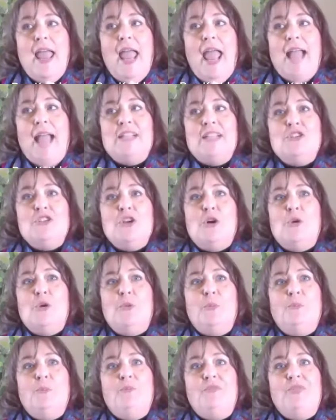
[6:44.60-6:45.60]
And
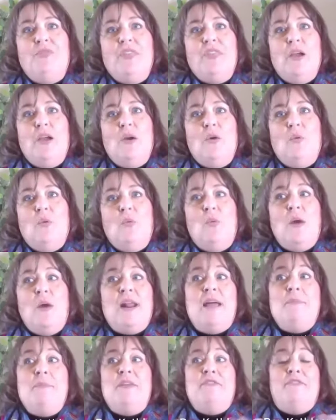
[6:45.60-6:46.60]
so what
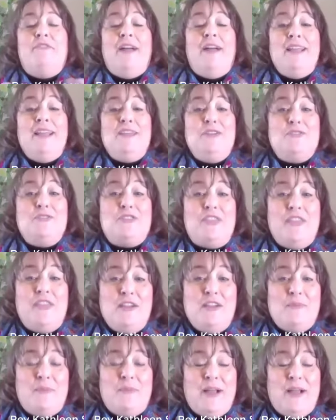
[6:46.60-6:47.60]
I'm inviting you to
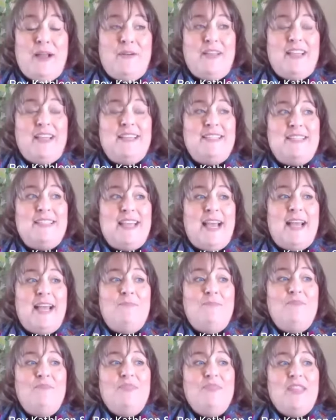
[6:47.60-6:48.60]
think about is
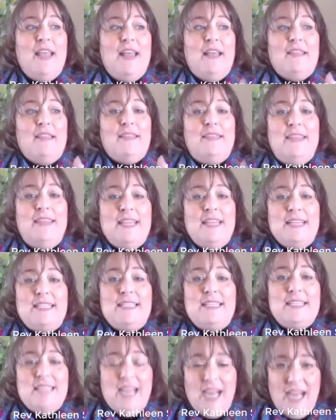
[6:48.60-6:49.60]
that
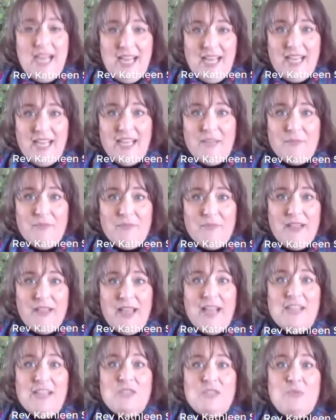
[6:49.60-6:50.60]
this time,
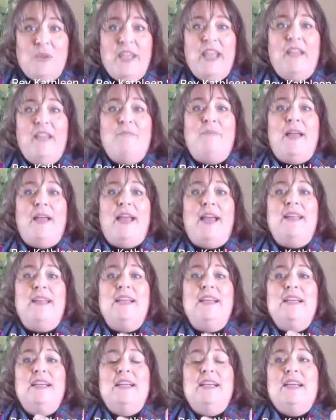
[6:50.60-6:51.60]
as we have been
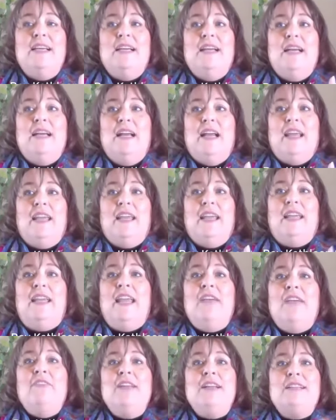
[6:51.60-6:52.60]

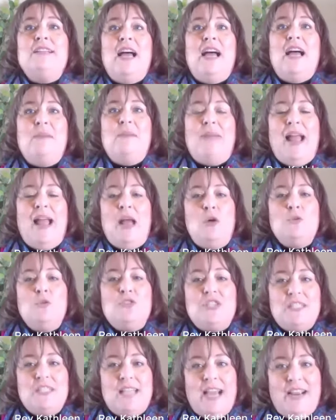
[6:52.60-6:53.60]
given a time
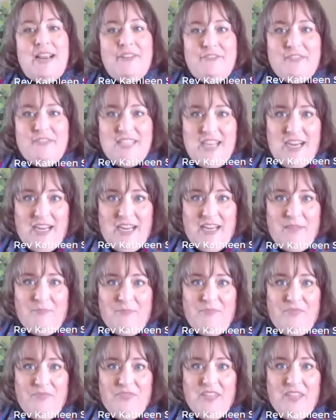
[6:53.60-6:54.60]
outside of time
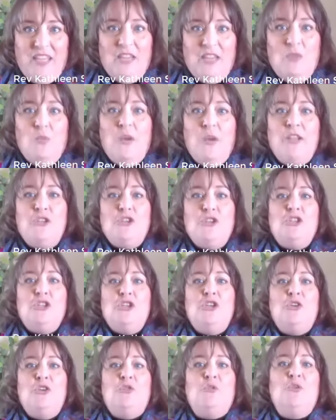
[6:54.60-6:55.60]
in which
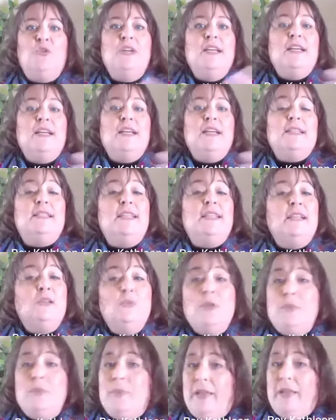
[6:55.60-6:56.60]
to deal
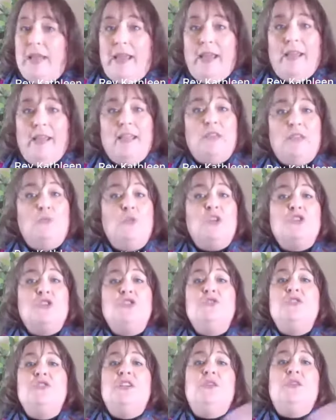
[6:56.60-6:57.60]
with a plague, in which
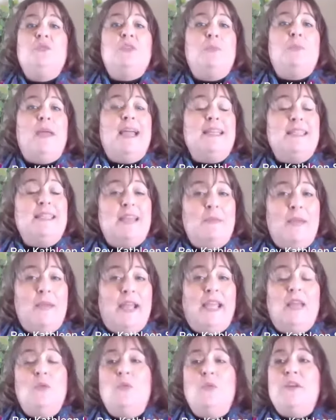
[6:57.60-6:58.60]
to deal with a pandemic,
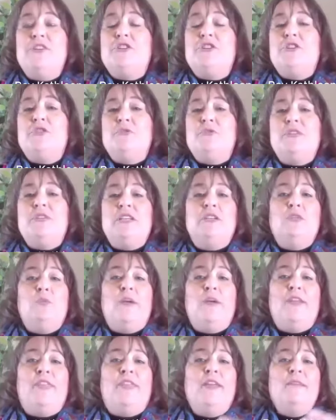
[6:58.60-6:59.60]
in which to deal
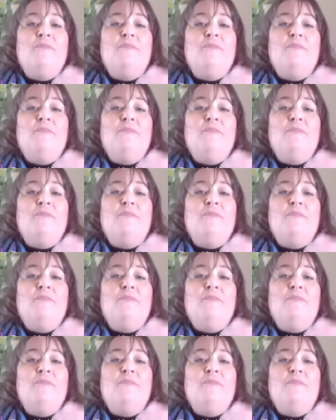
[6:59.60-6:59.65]
with